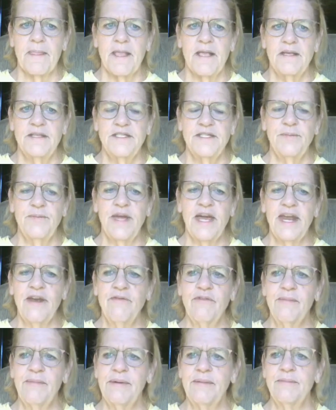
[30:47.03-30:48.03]
See, we got to
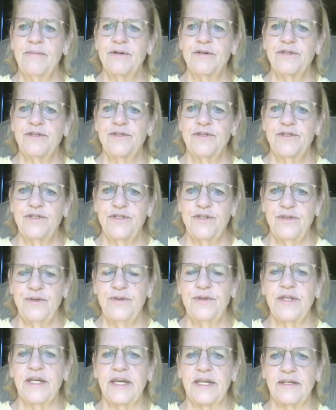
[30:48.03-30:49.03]
remember two
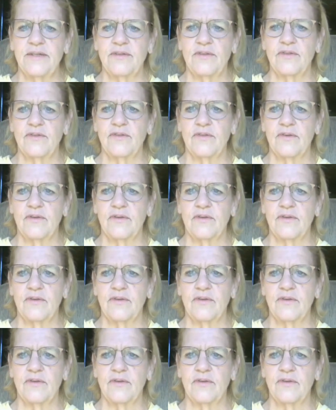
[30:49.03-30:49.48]
things.